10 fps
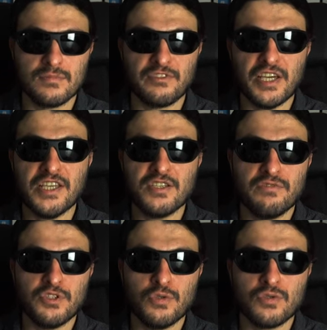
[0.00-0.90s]
For ease
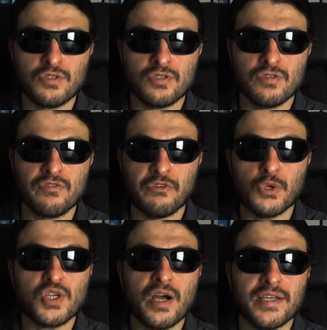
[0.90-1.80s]
of use,
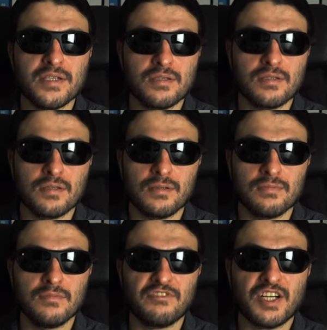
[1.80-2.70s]
4 Tigers.
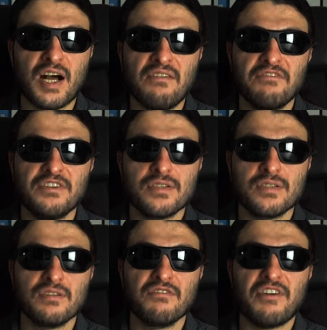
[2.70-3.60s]
For comfort,
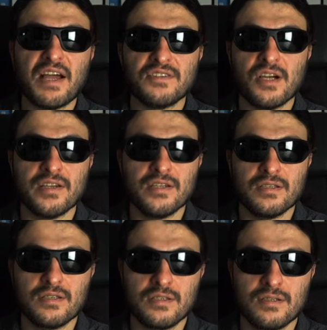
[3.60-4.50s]
Five
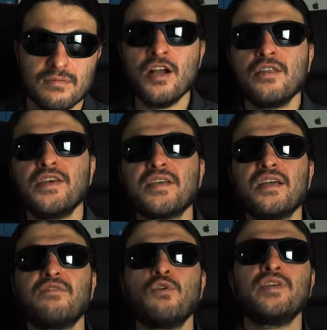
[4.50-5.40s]
Tigers. This
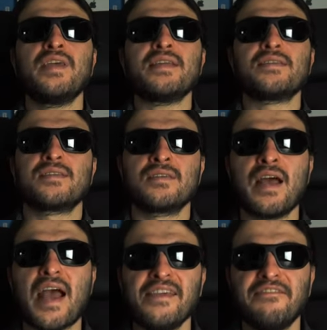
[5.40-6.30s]
headphone gets
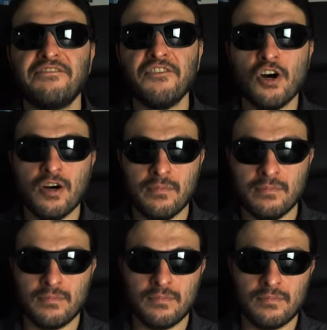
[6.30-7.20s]
a
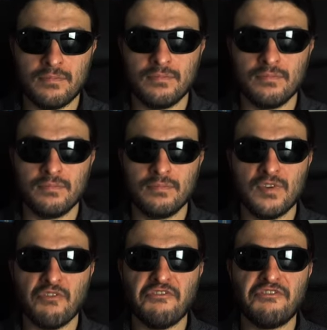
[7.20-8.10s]
firm,
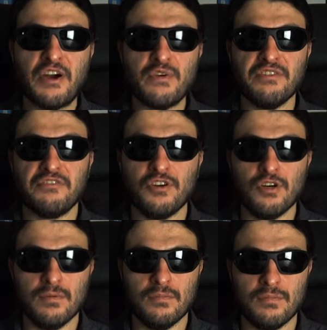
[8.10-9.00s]
very
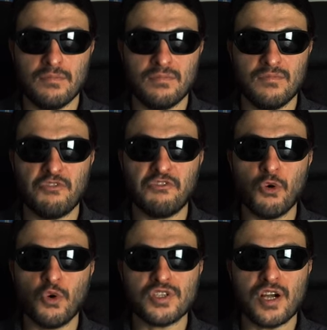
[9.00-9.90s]
firm,
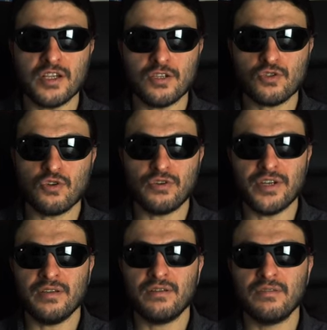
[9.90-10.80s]
4 Tiger
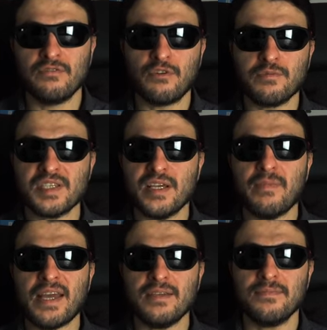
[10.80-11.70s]
scoring from
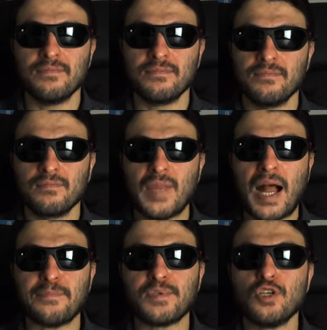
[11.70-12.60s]
CMA.
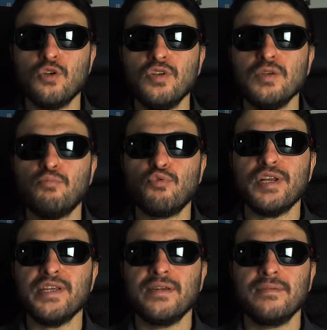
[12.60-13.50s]
Absolutely
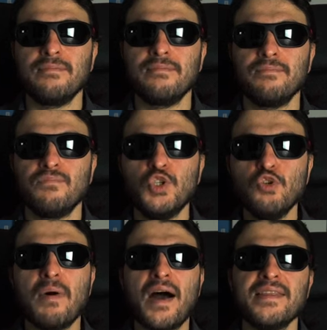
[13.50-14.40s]
brilliant. You
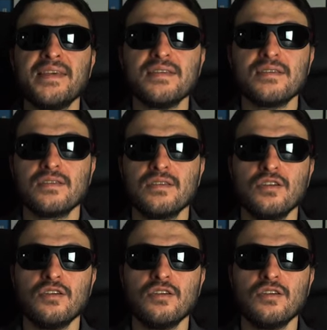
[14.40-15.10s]
buy this,